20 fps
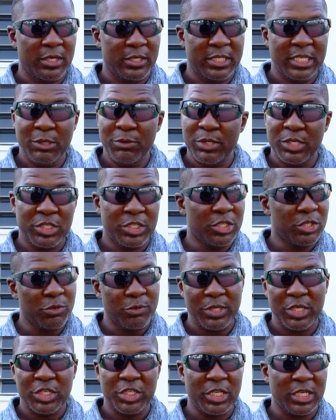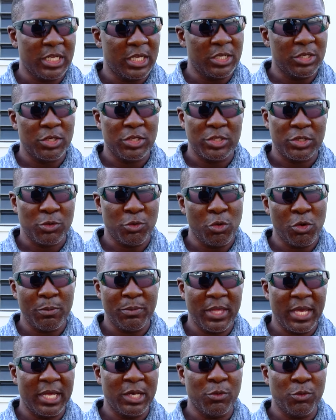deal with the situation and just hope
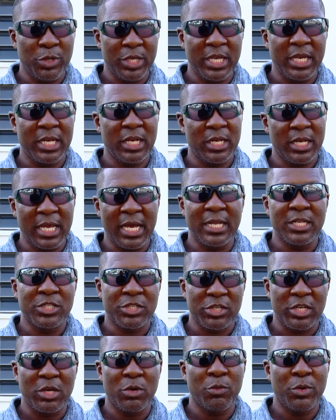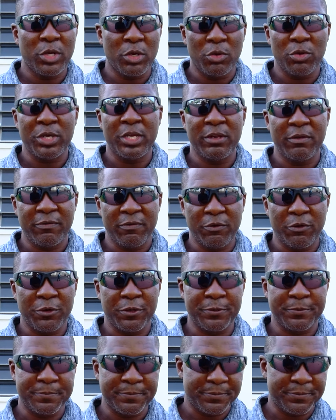that we get the answer that we are looking for.